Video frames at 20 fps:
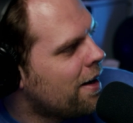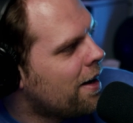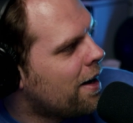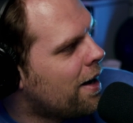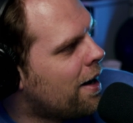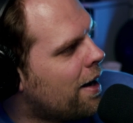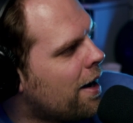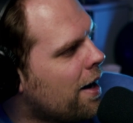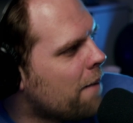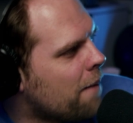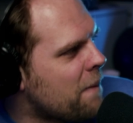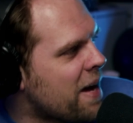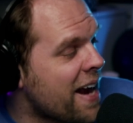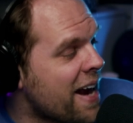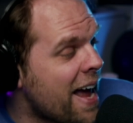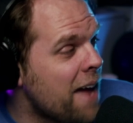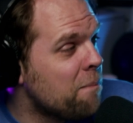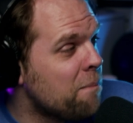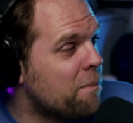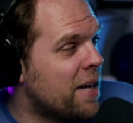
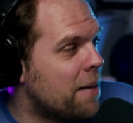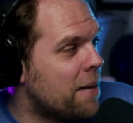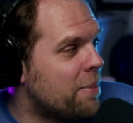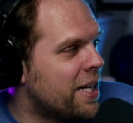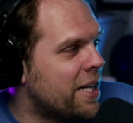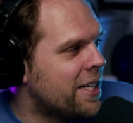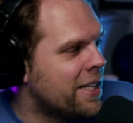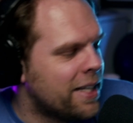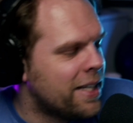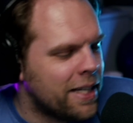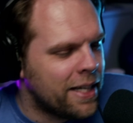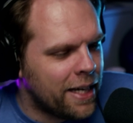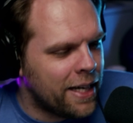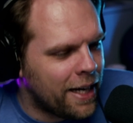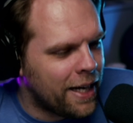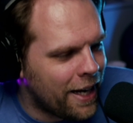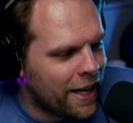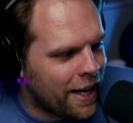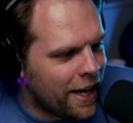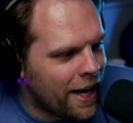Manhattan Baby.
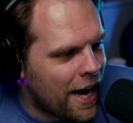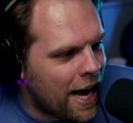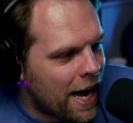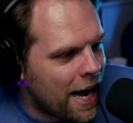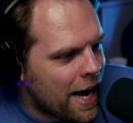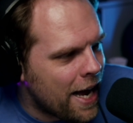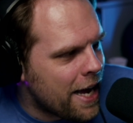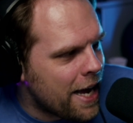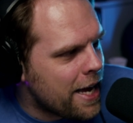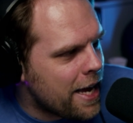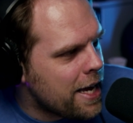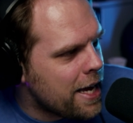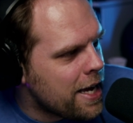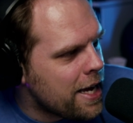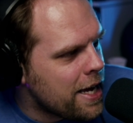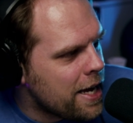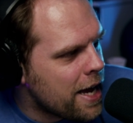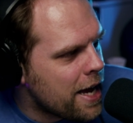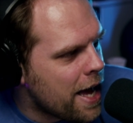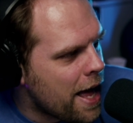
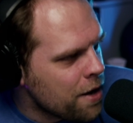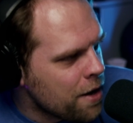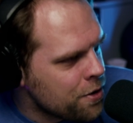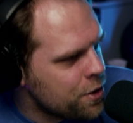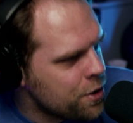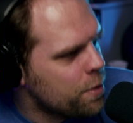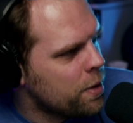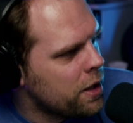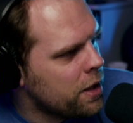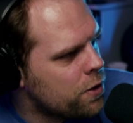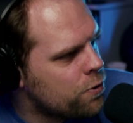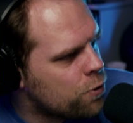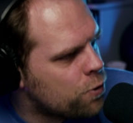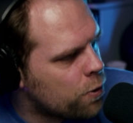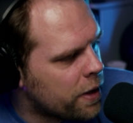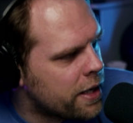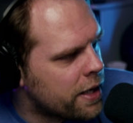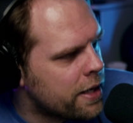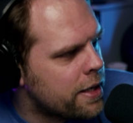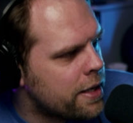I actually really
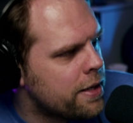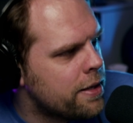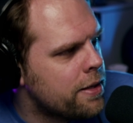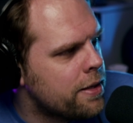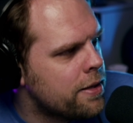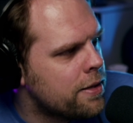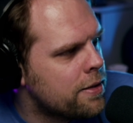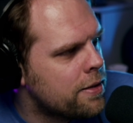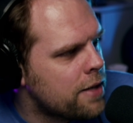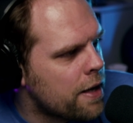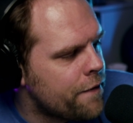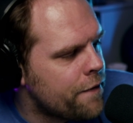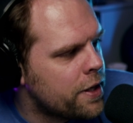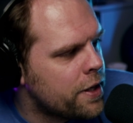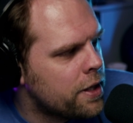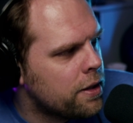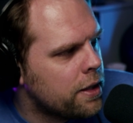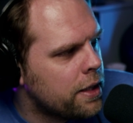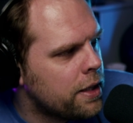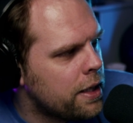enjoyed. It is
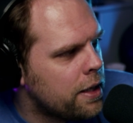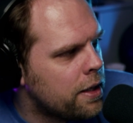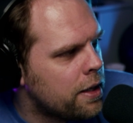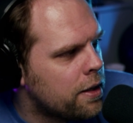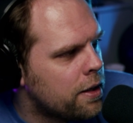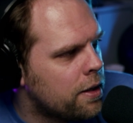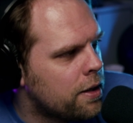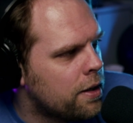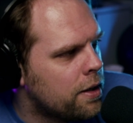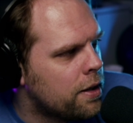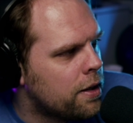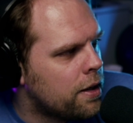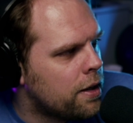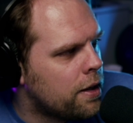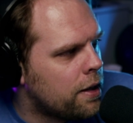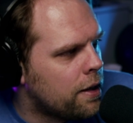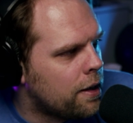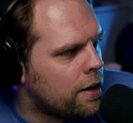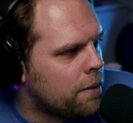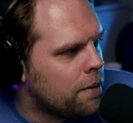definitely,
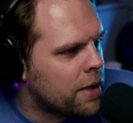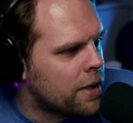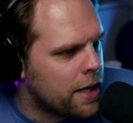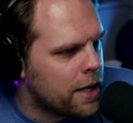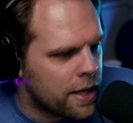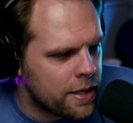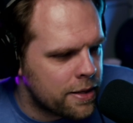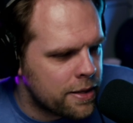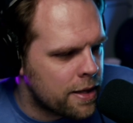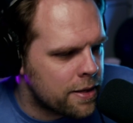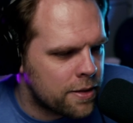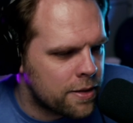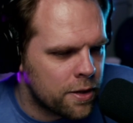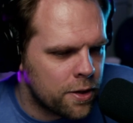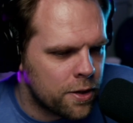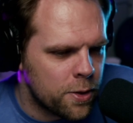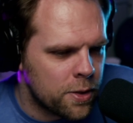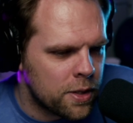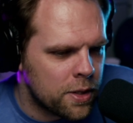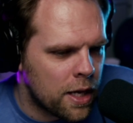again, I say this in the
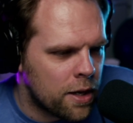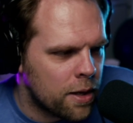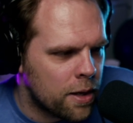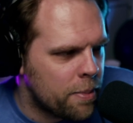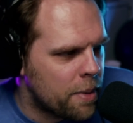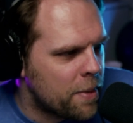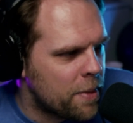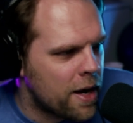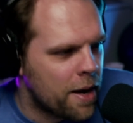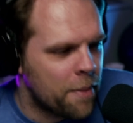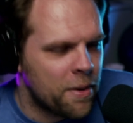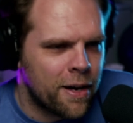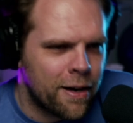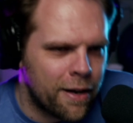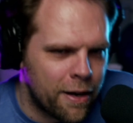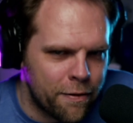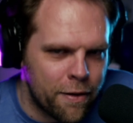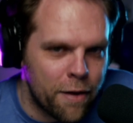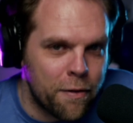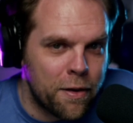newsletter, but I'm not going to
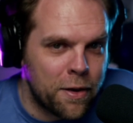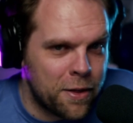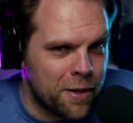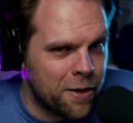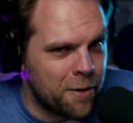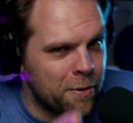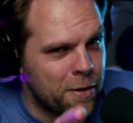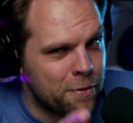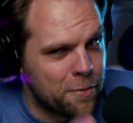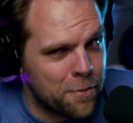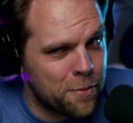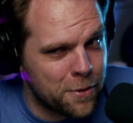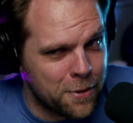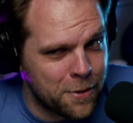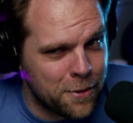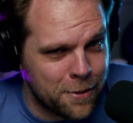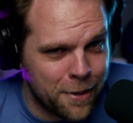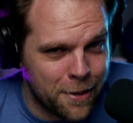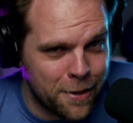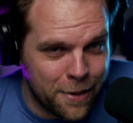give everything away from the
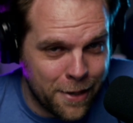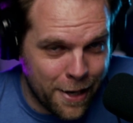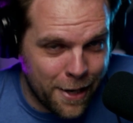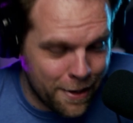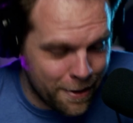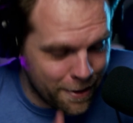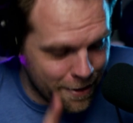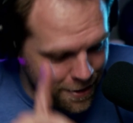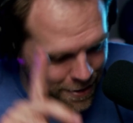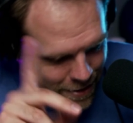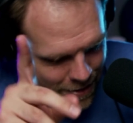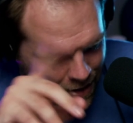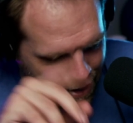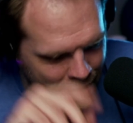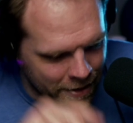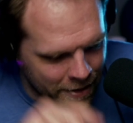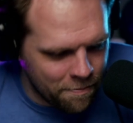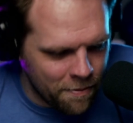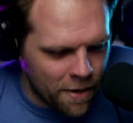newsletter. Gosh darn it.